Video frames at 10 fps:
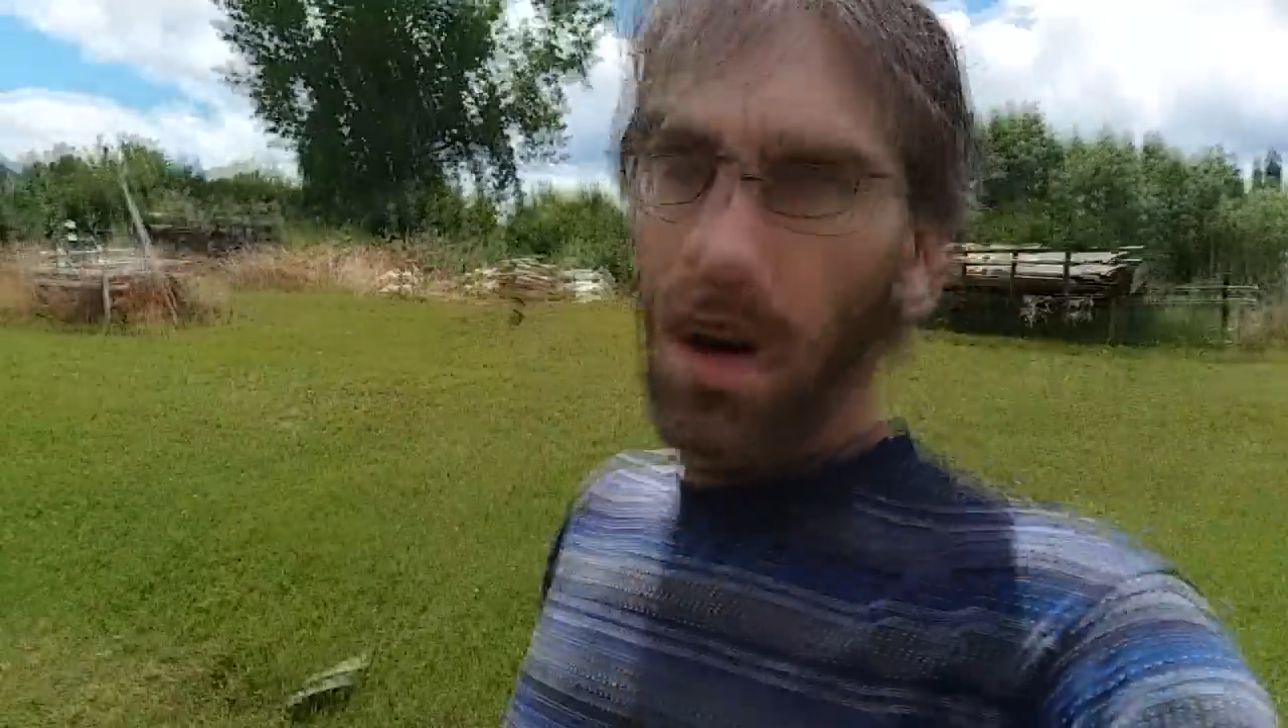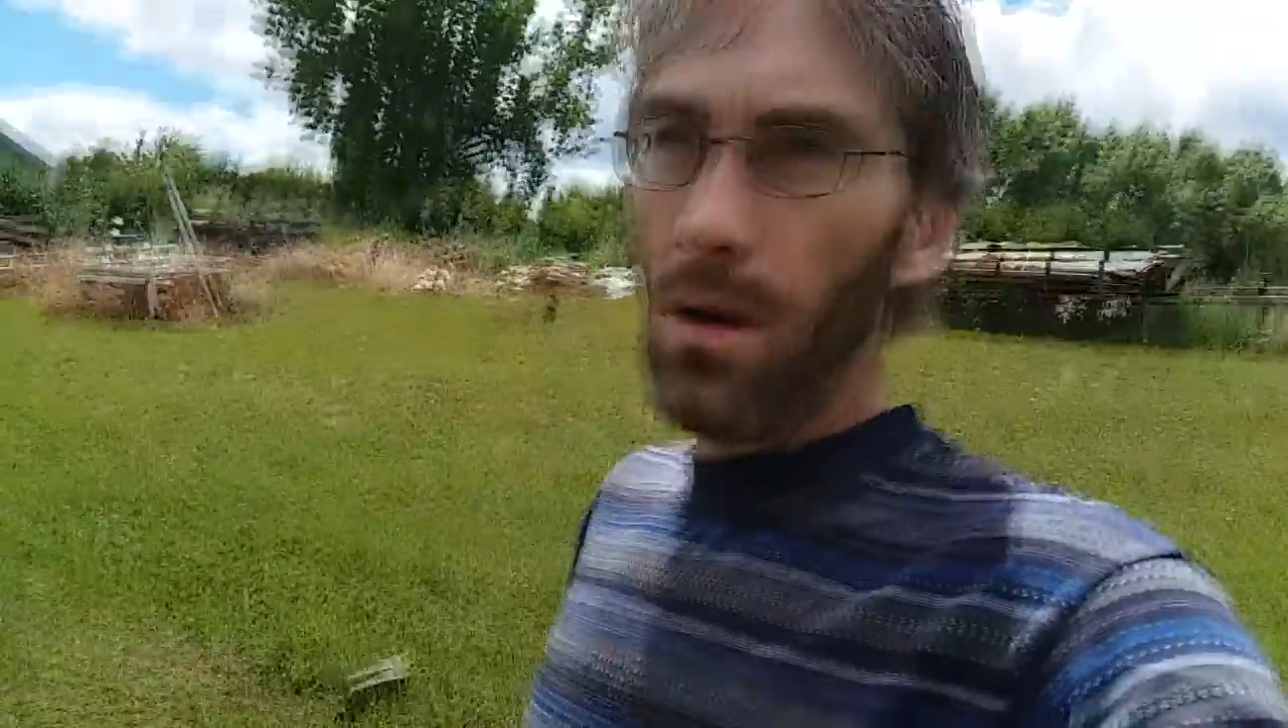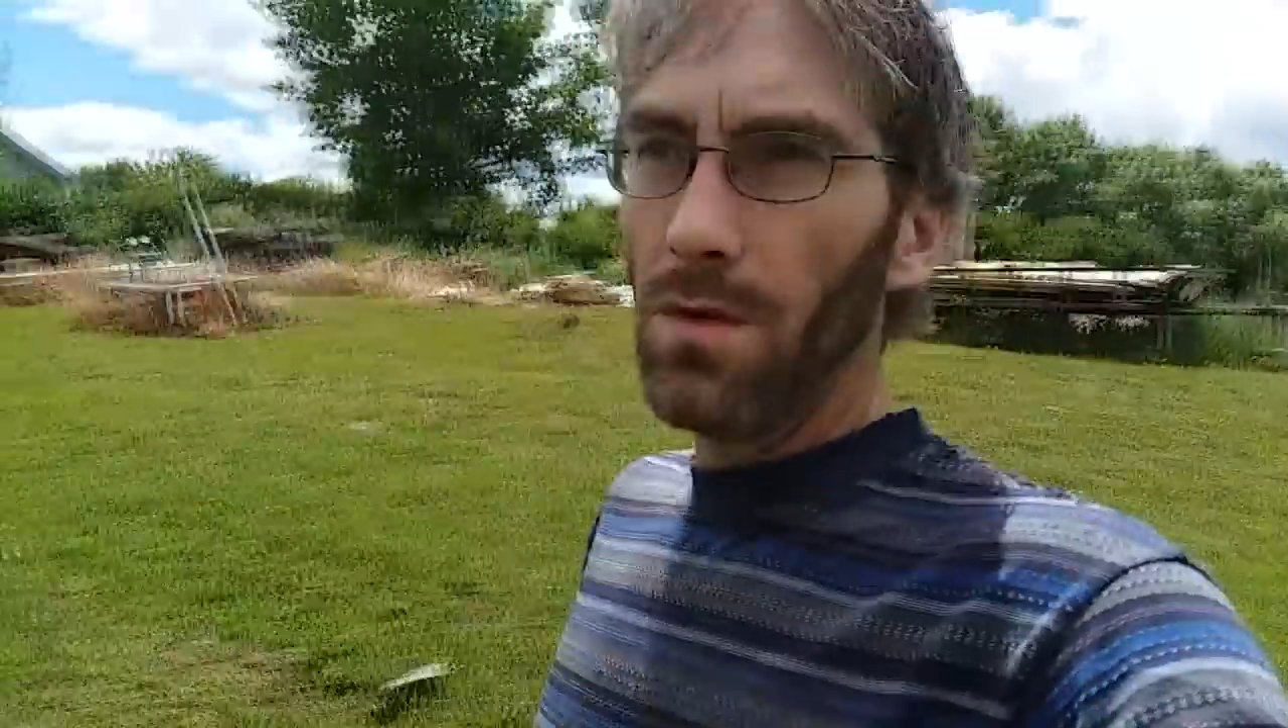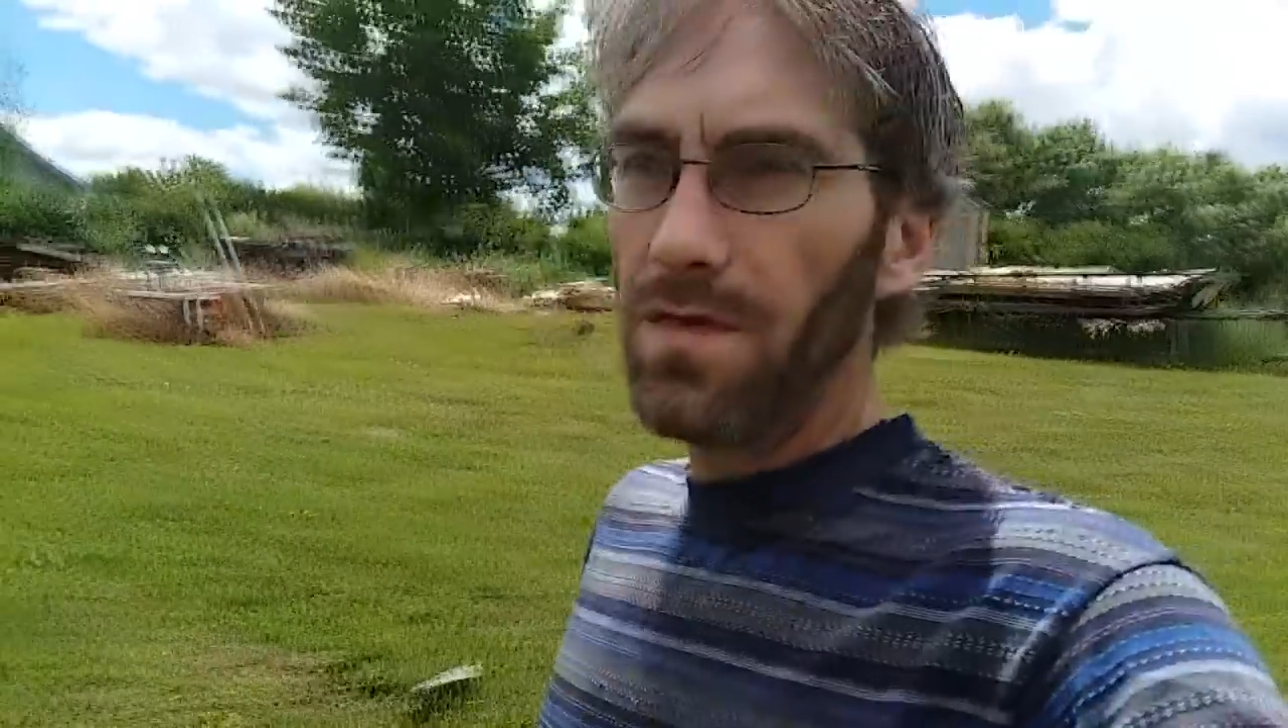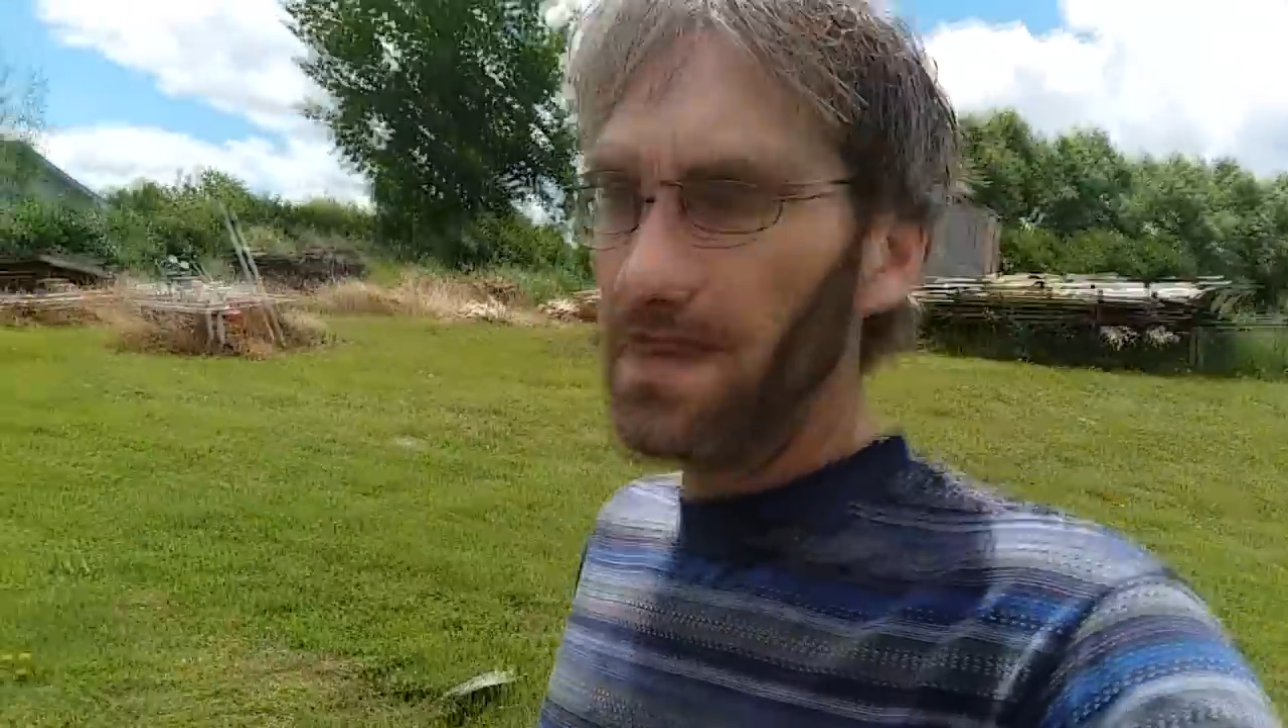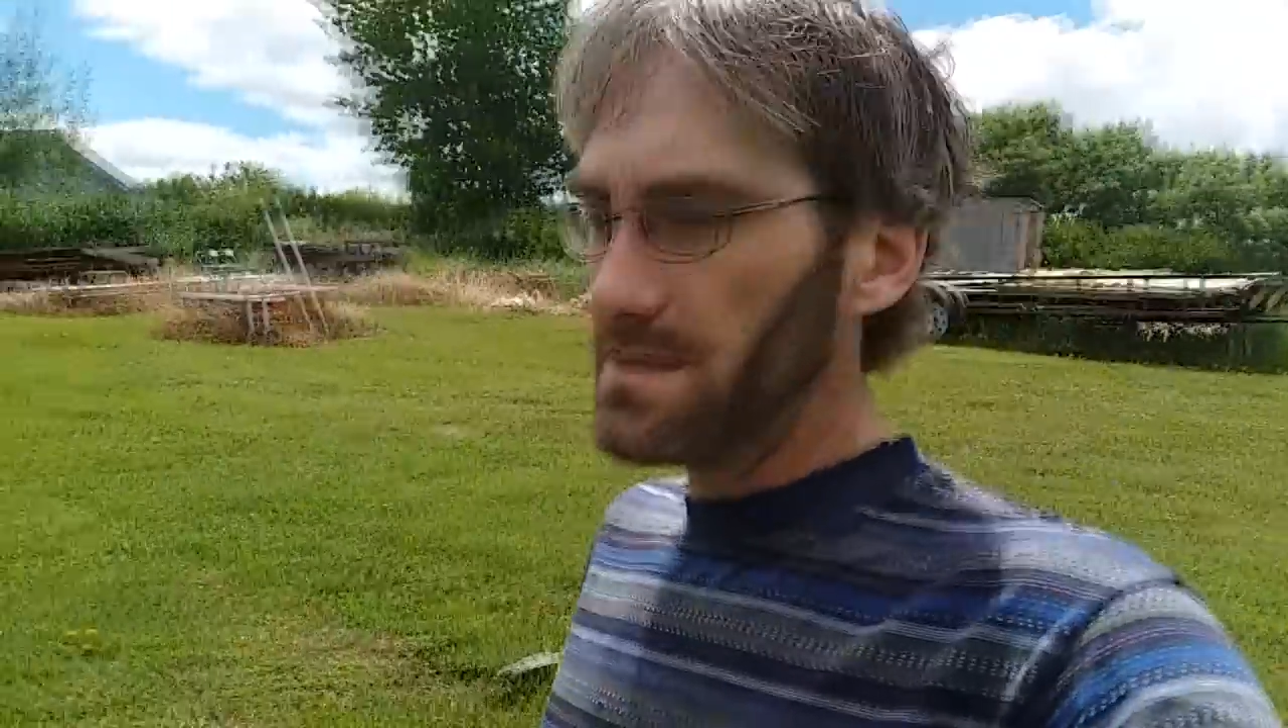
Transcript: all within